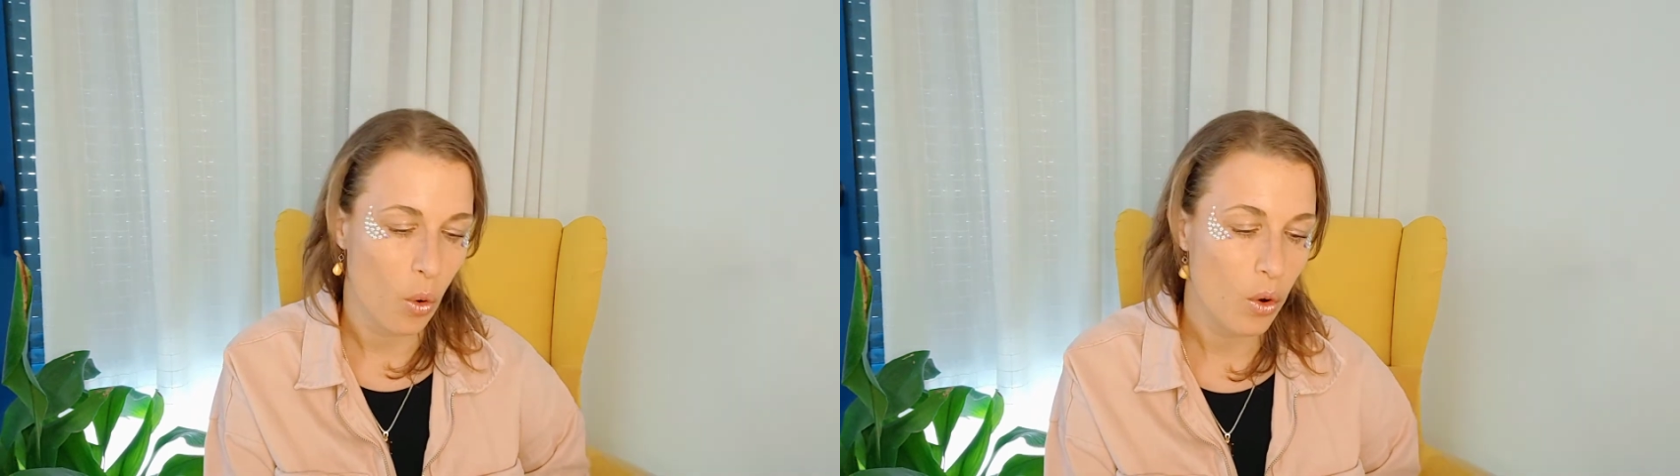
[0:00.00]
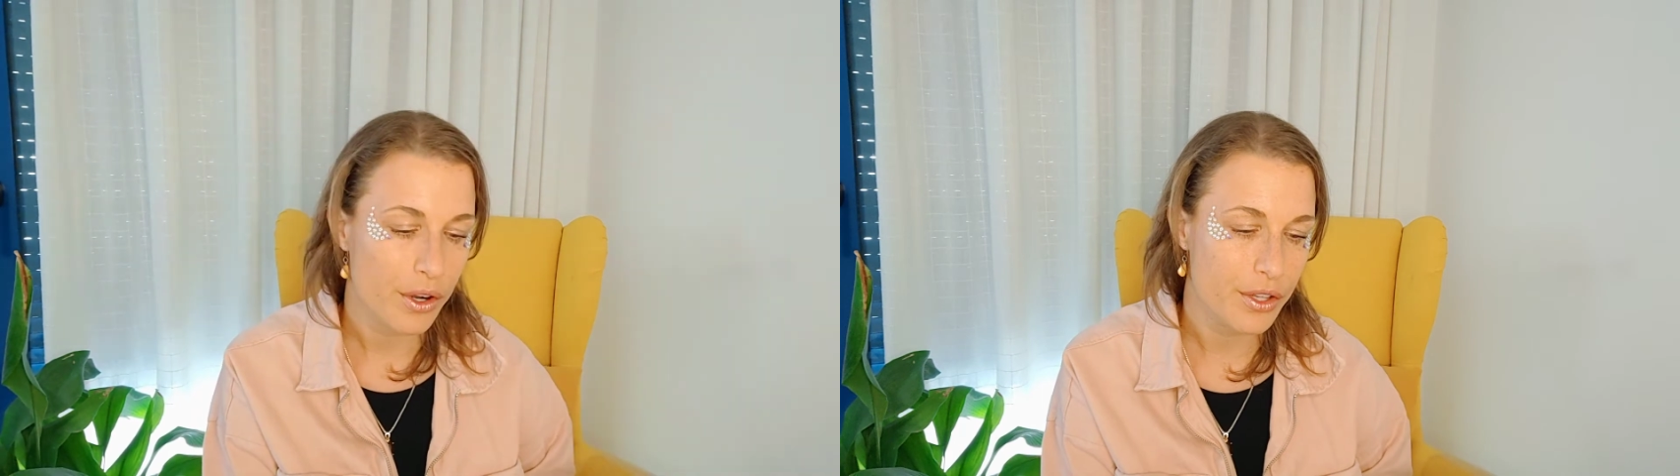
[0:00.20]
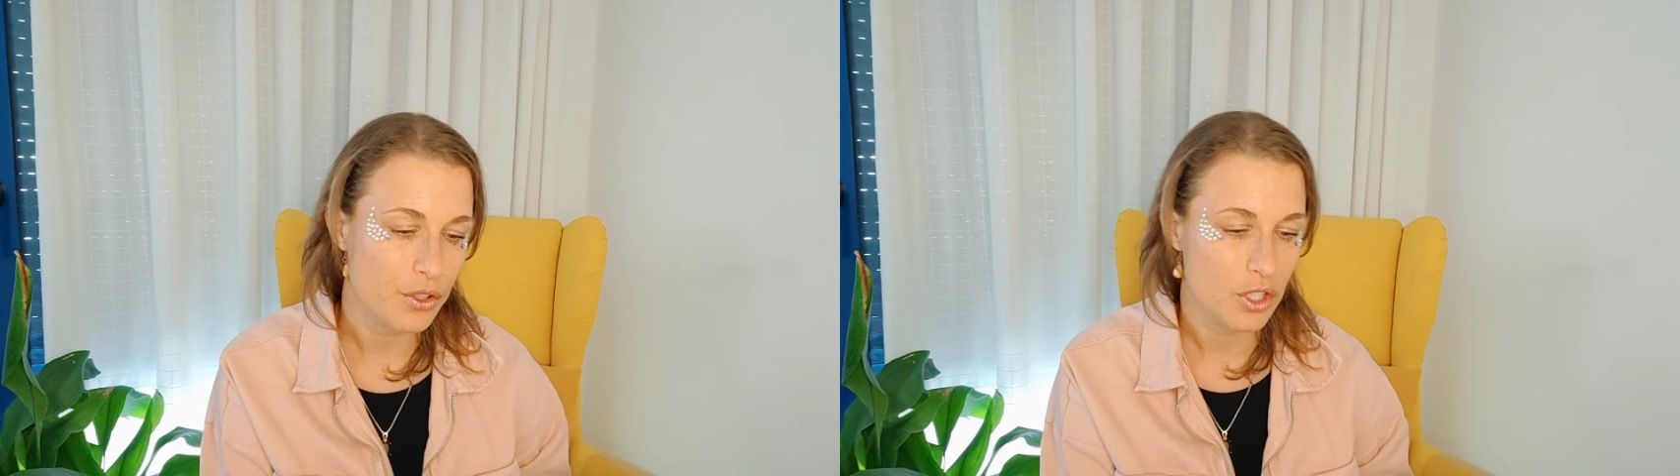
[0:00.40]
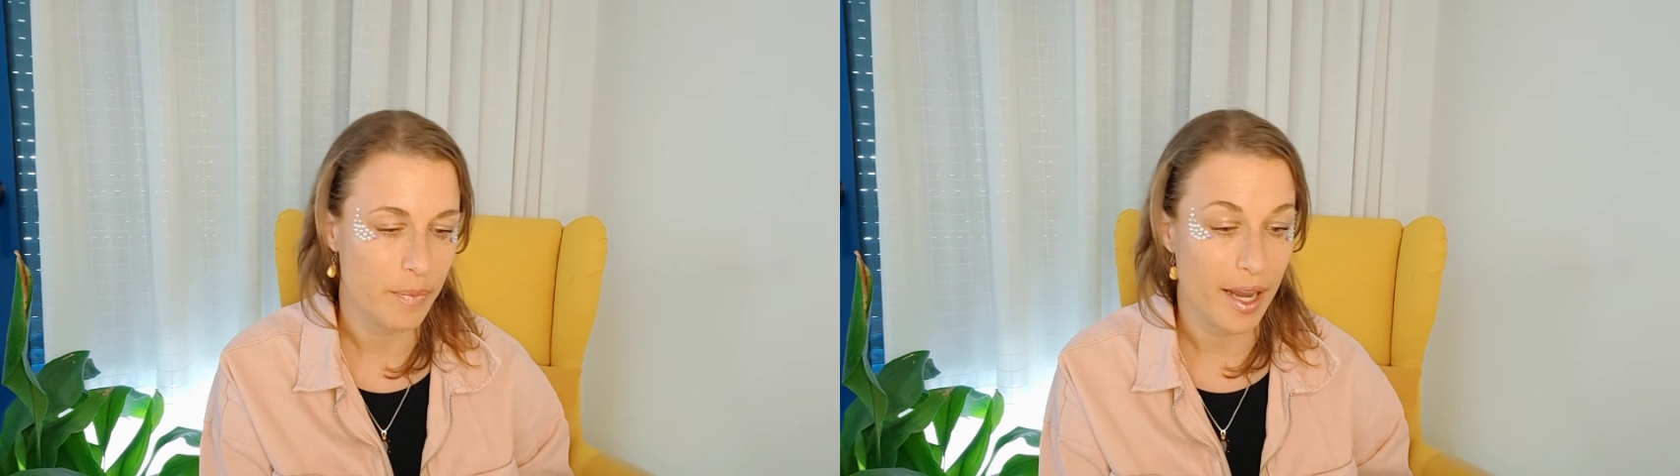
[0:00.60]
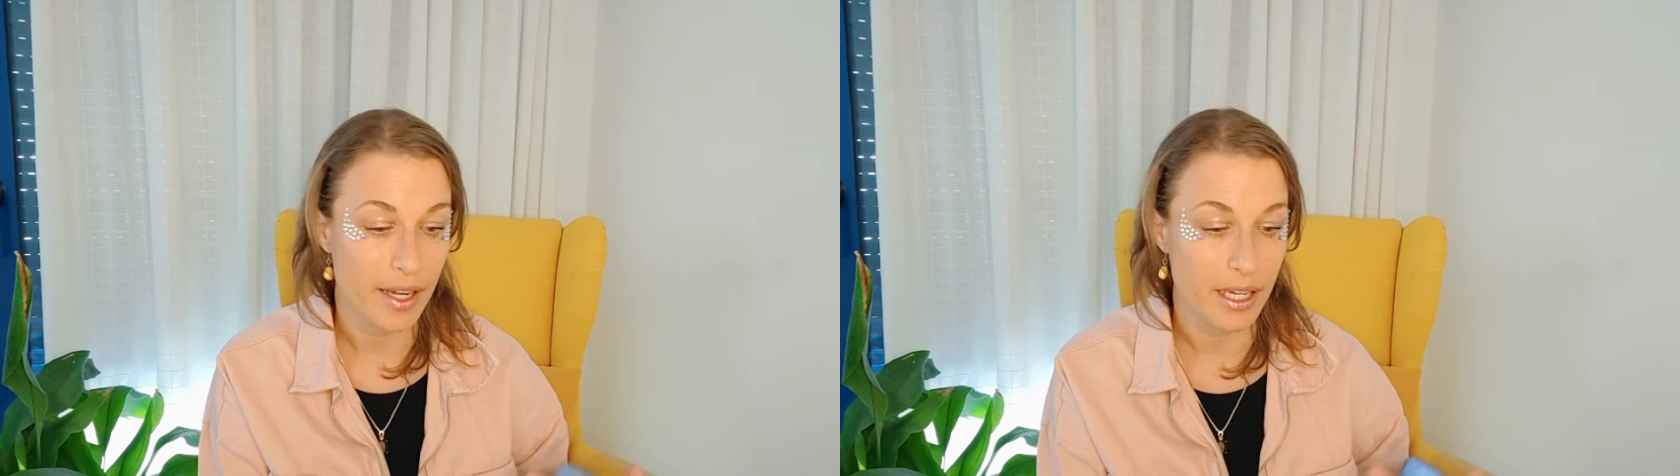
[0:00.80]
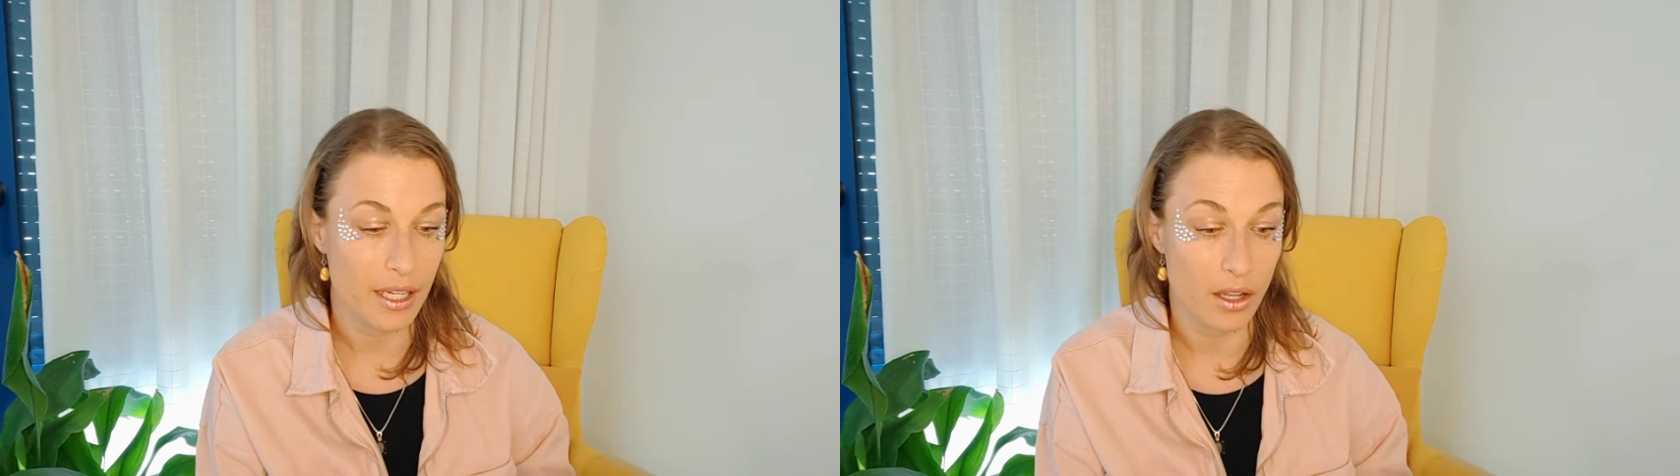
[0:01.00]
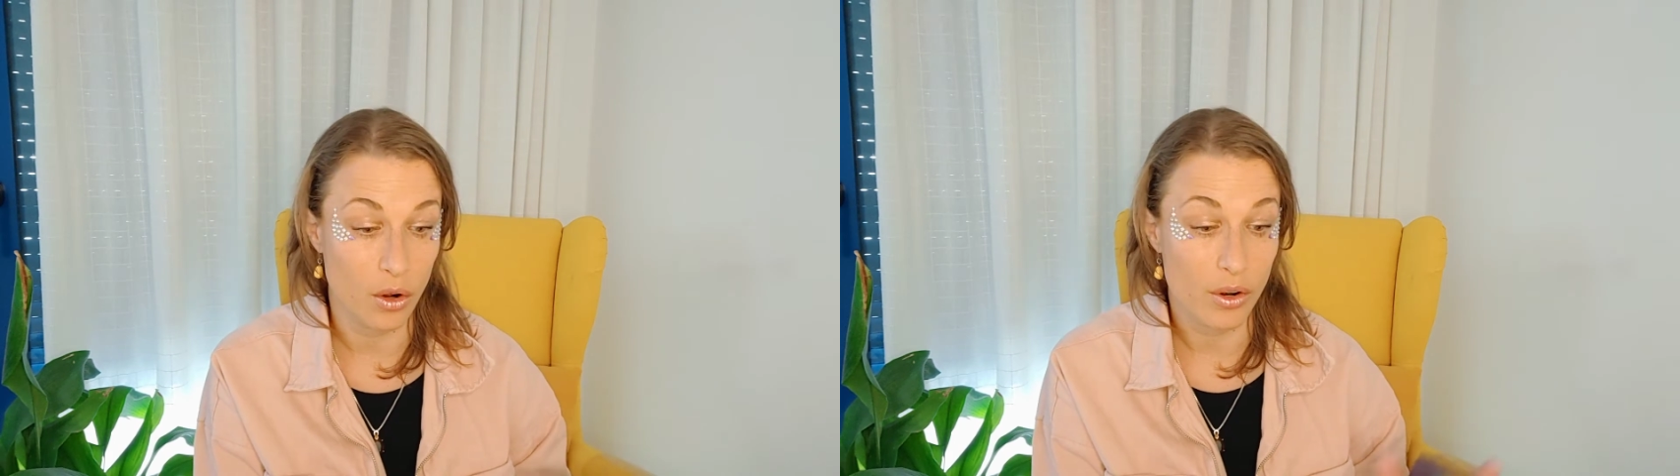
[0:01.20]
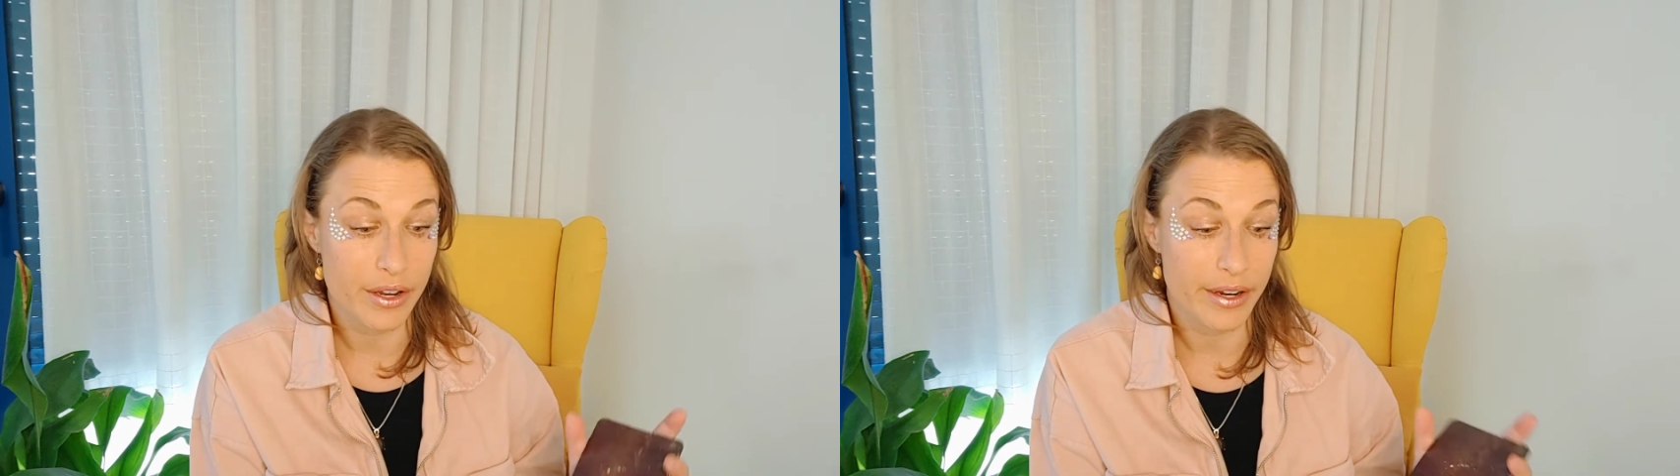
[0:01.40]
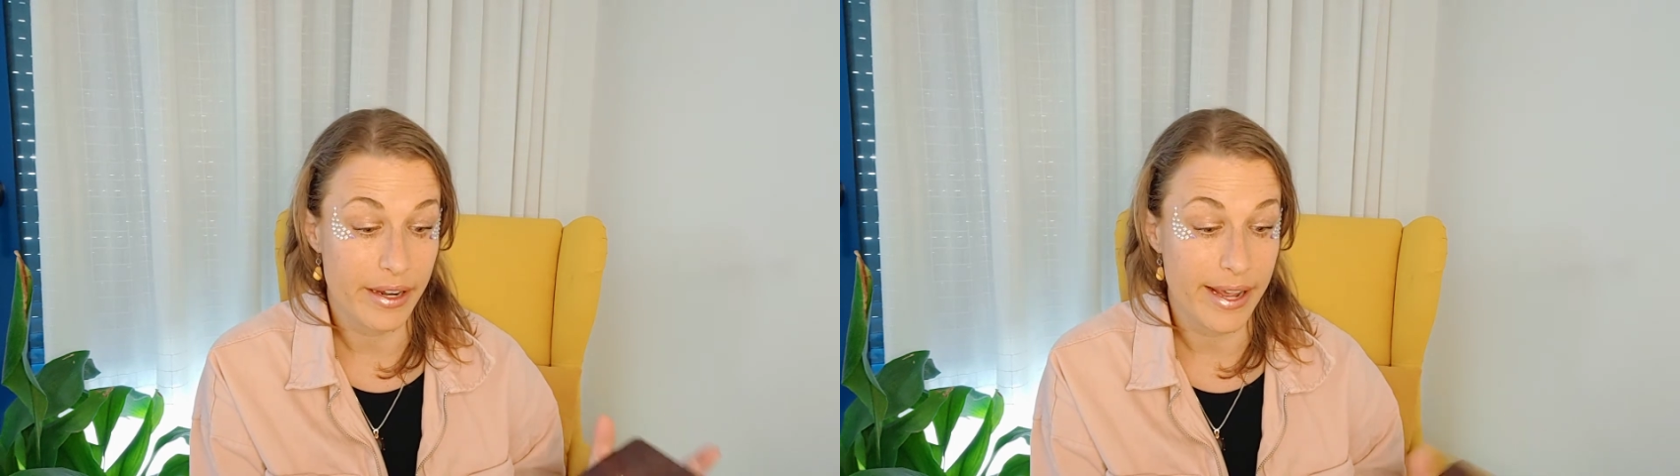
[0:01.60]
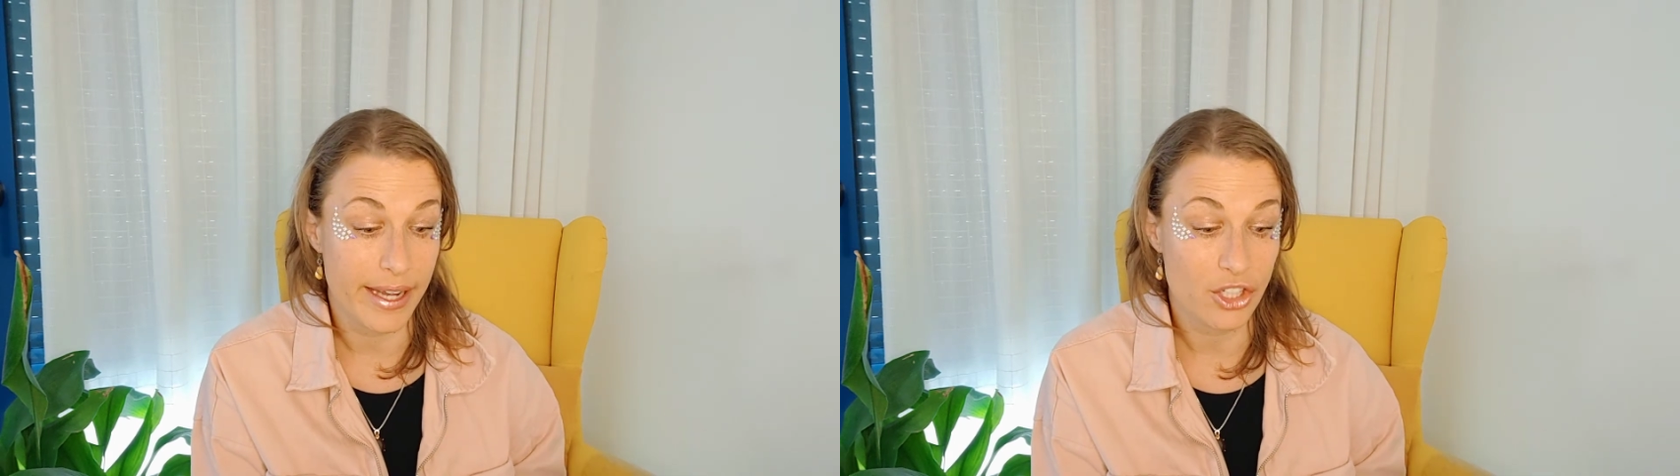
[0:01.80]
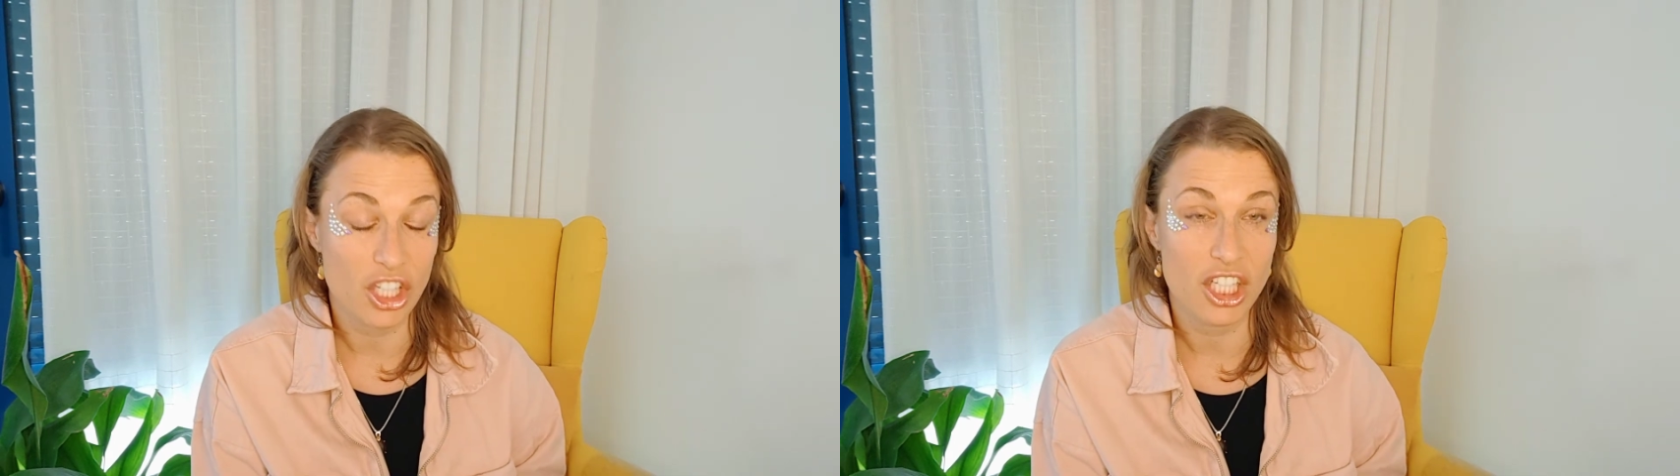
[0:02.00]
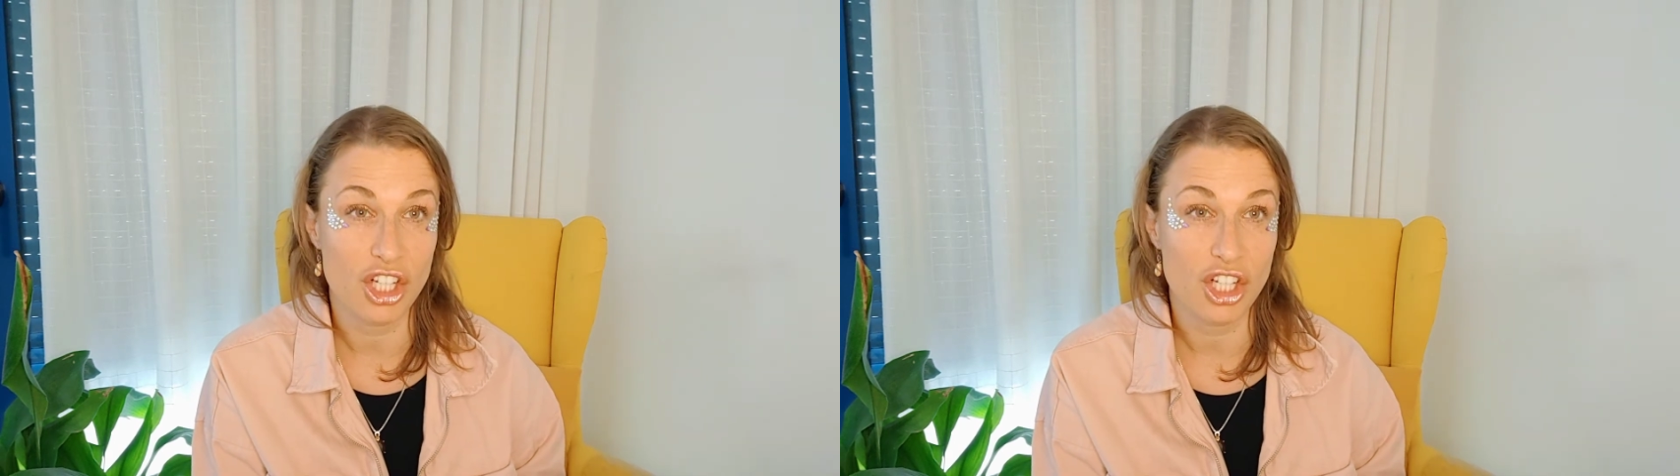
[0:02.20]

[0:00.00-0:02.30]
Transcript: Or you're spending, or you're going to actually